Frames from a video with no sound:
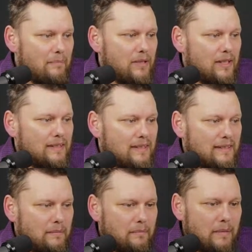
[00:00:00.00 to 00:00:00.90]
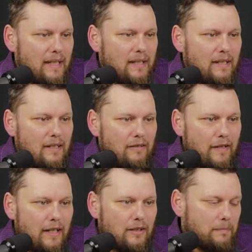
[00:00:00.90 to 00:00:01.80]
You can see some of my
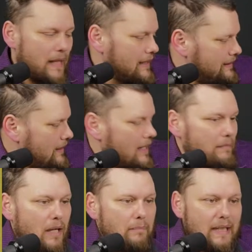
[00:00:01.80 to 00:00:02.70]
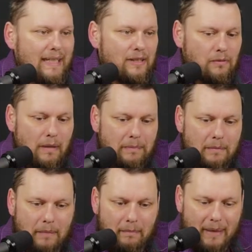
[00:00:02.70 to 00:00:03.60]
files back there. I'm not being interrupted
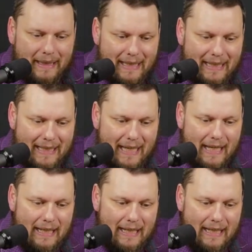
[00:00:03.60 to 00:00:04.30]
by my kitty cat